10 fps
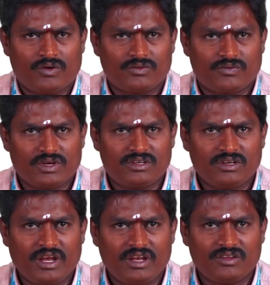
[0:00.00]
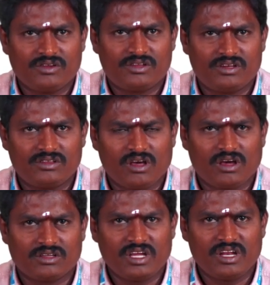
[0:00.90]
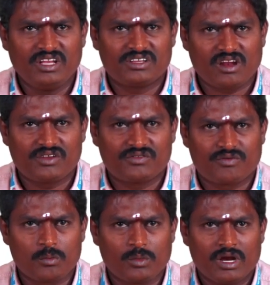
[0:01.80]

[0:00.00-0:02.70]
First, in 19, the journey starts from